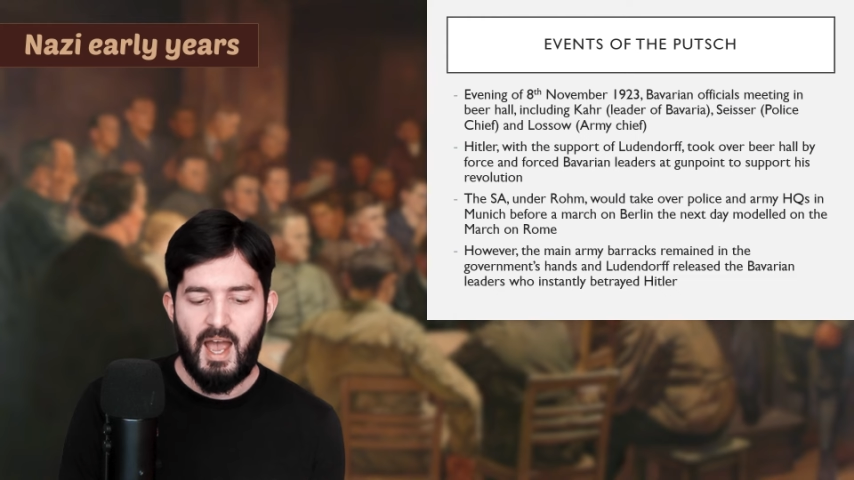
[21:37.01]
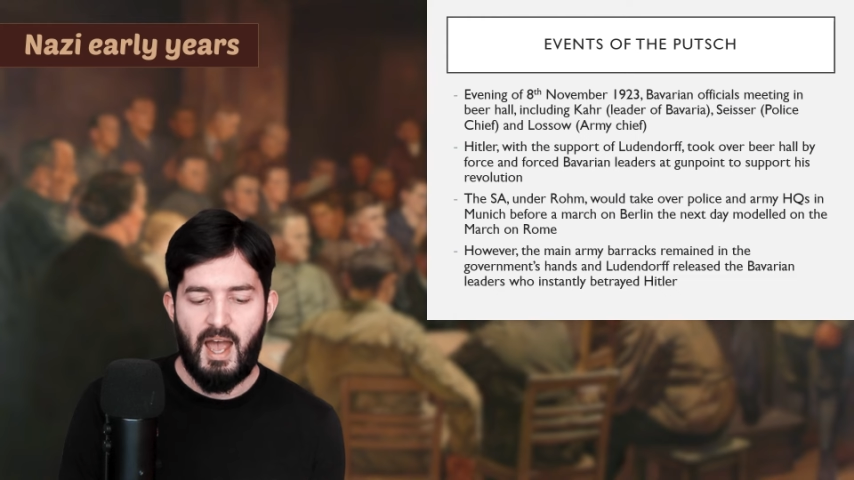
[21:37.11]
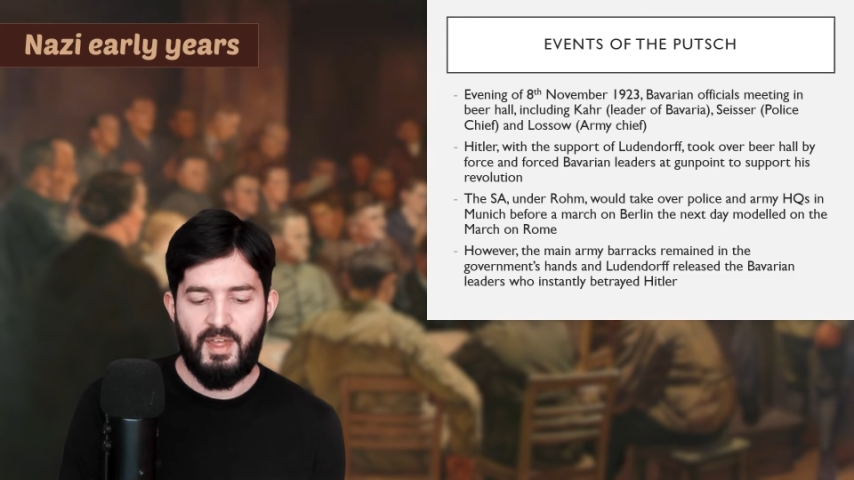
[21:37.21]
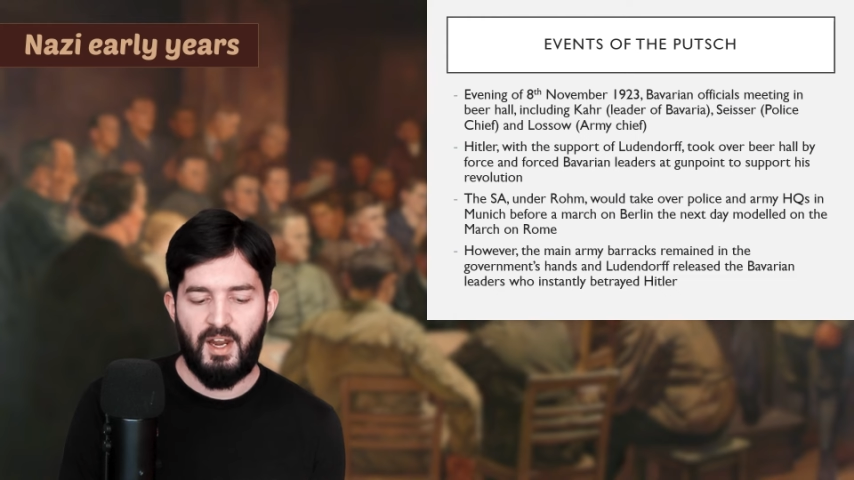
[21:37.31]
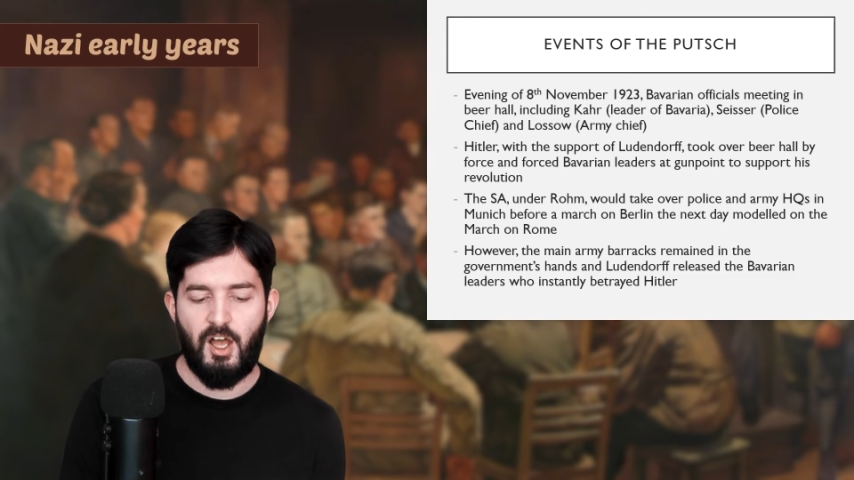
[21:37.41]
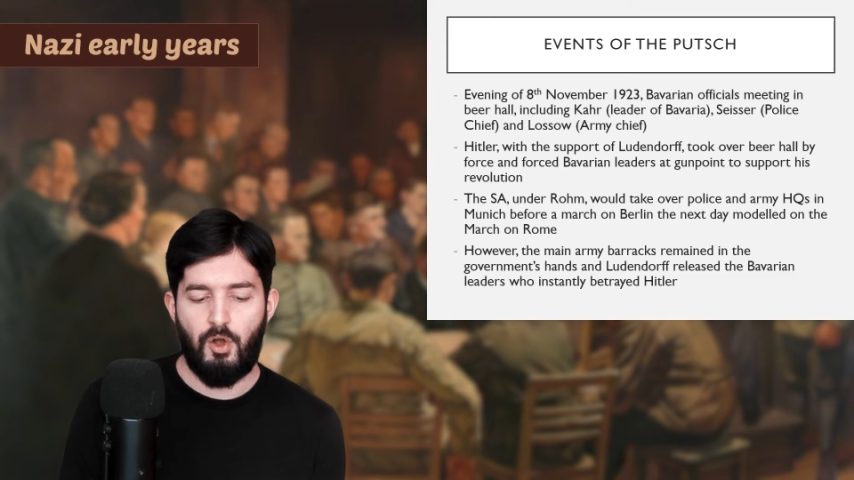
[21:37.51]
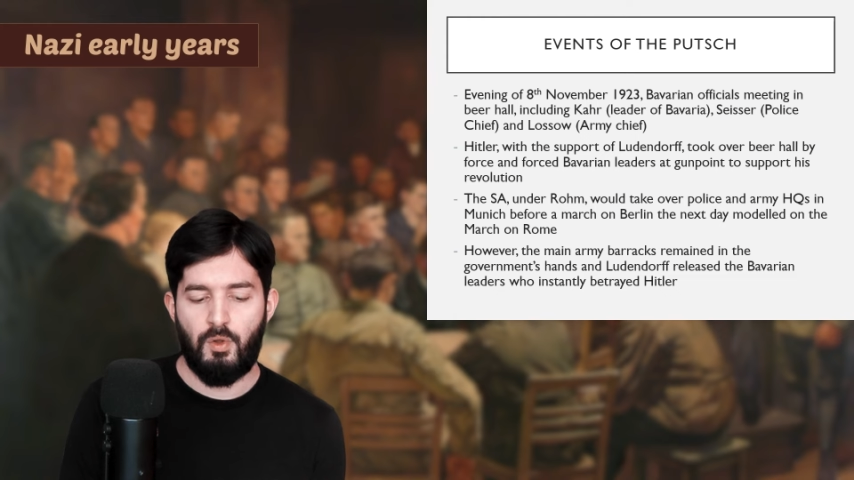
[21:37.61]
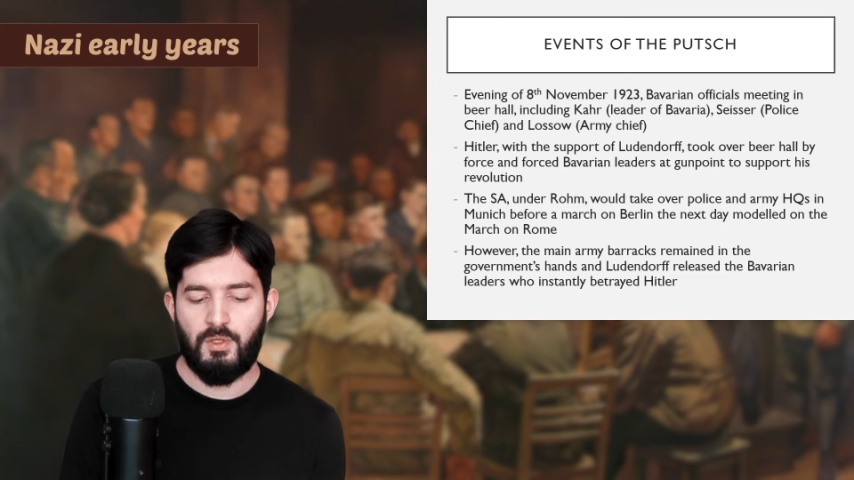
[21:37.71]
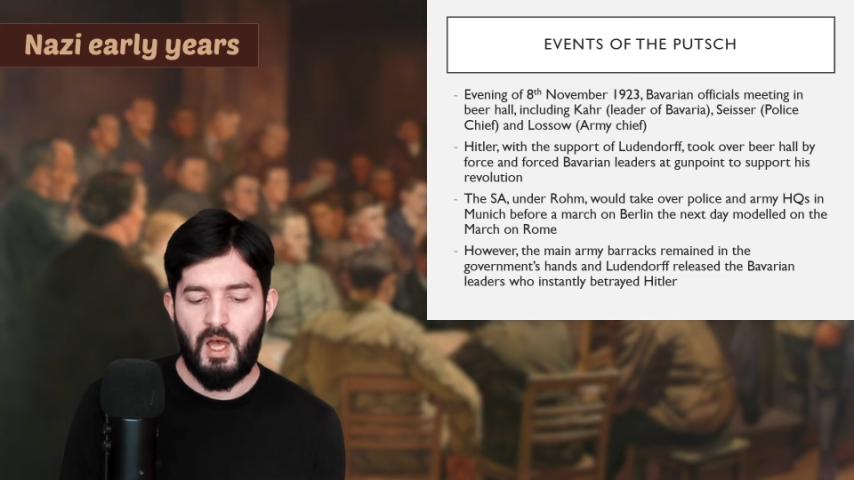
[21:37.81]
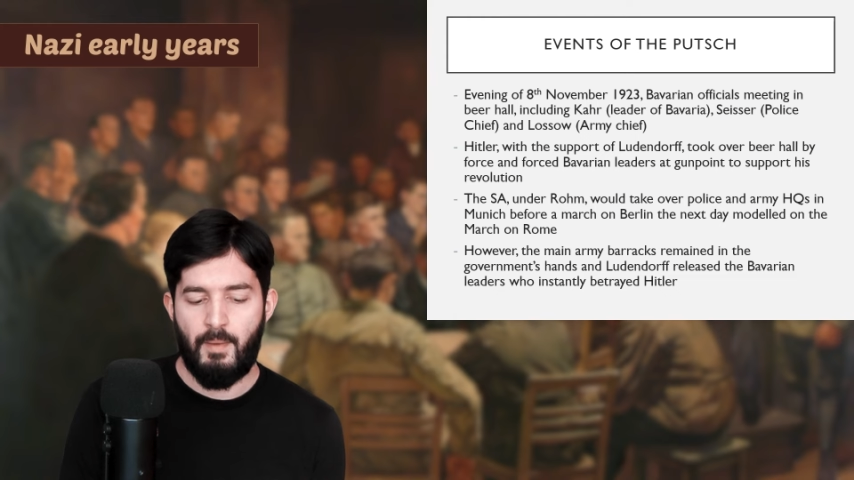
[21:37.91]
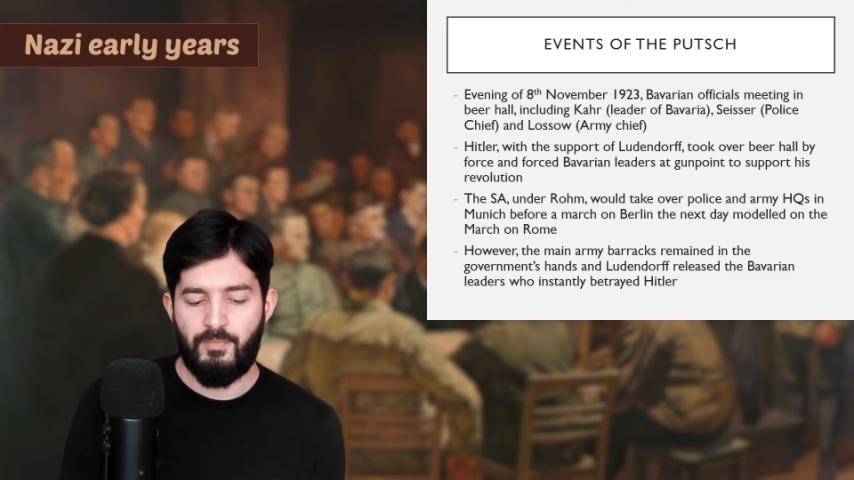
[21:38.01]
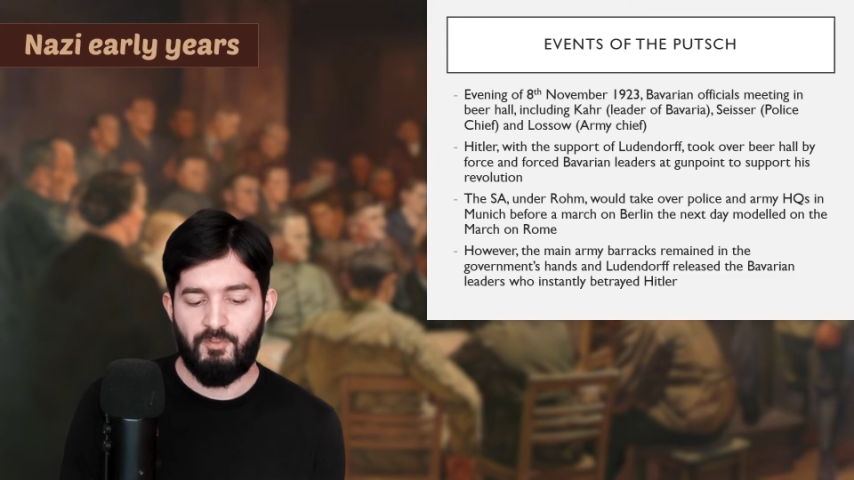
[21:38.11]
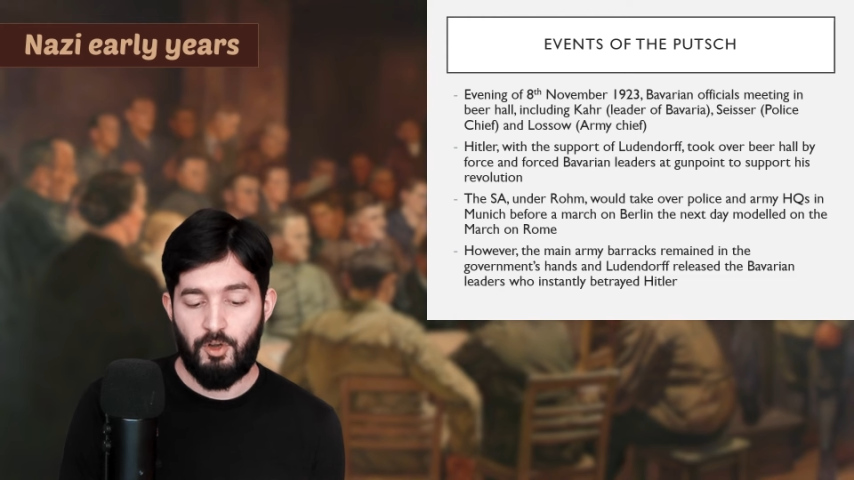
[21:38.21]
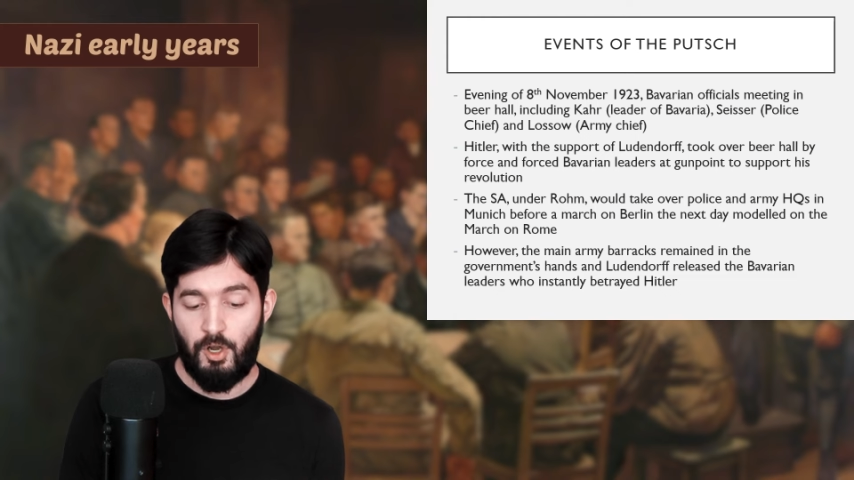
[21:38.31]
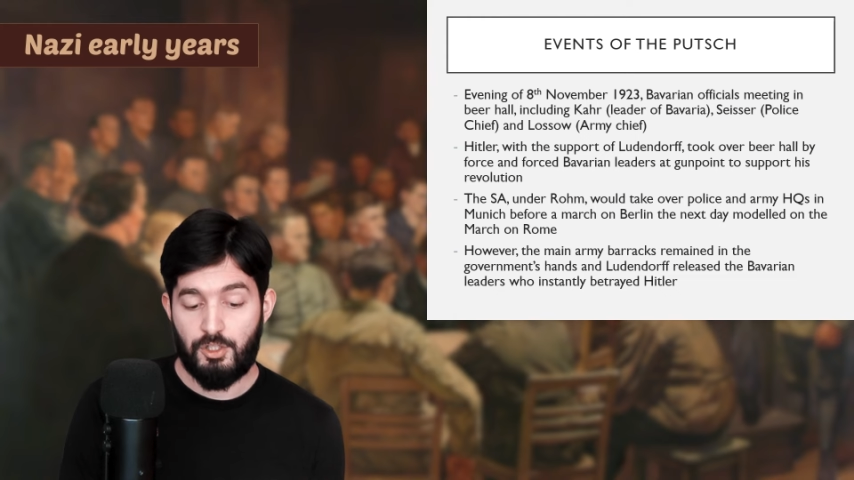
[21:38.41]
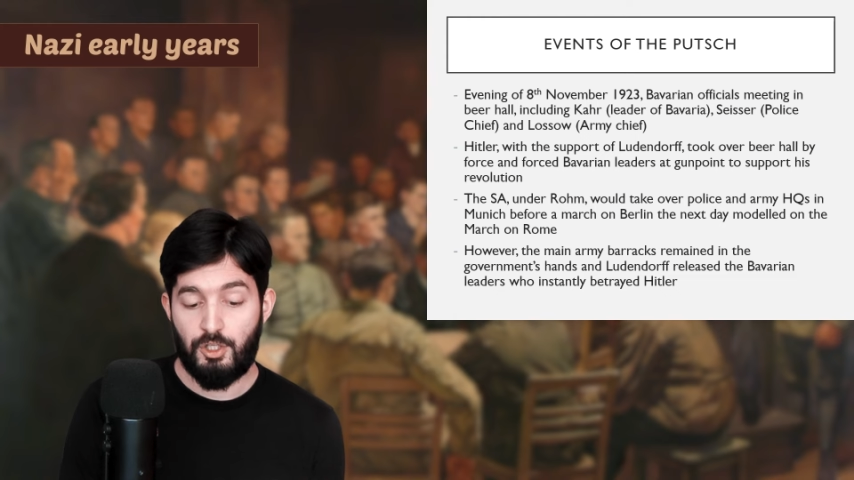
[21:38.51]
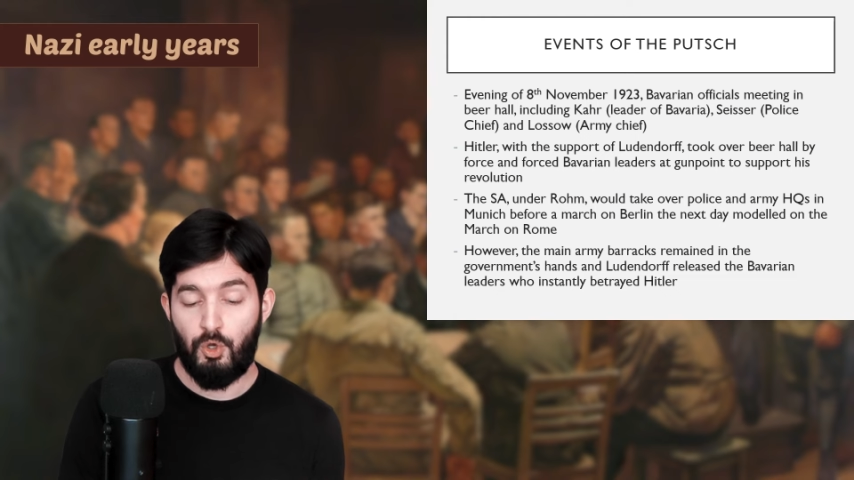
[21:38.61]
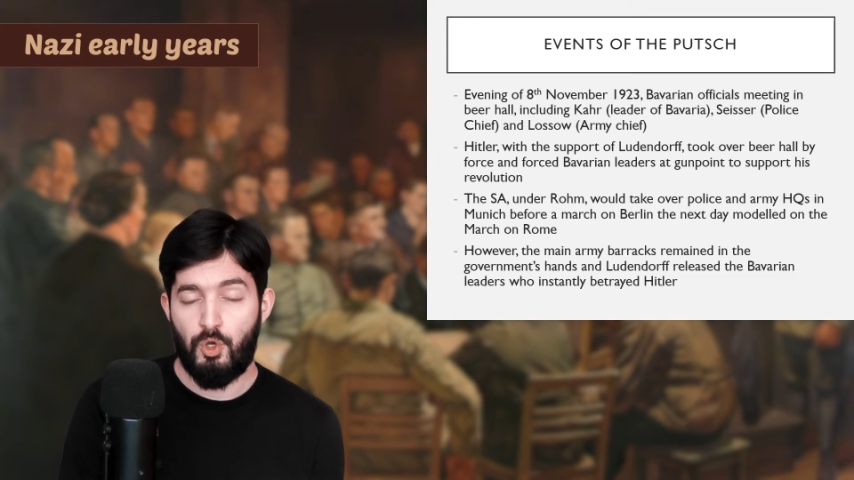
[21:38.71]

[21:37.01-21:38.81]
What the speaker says: and then a guy called von Lossow,